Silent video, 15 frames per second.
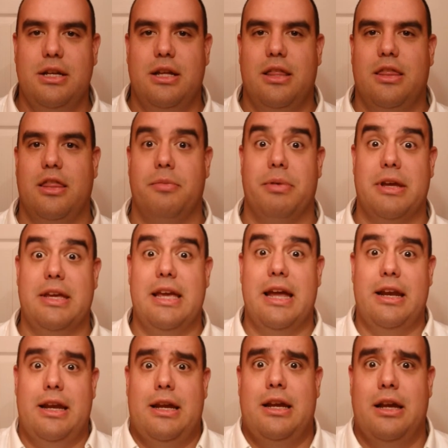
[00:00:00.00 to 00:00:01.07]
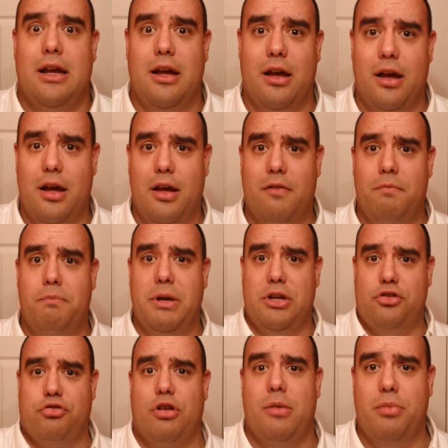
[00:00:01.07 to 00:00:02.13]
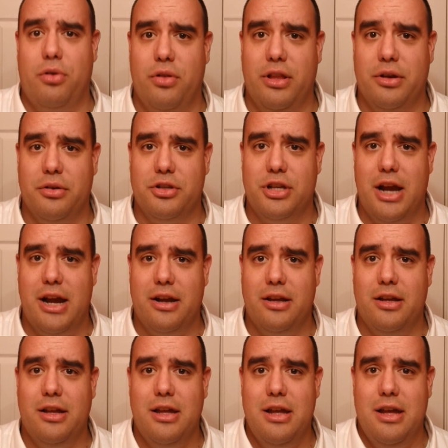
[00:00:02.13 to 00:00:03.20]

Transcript: the beginning of Big Trouble in Little China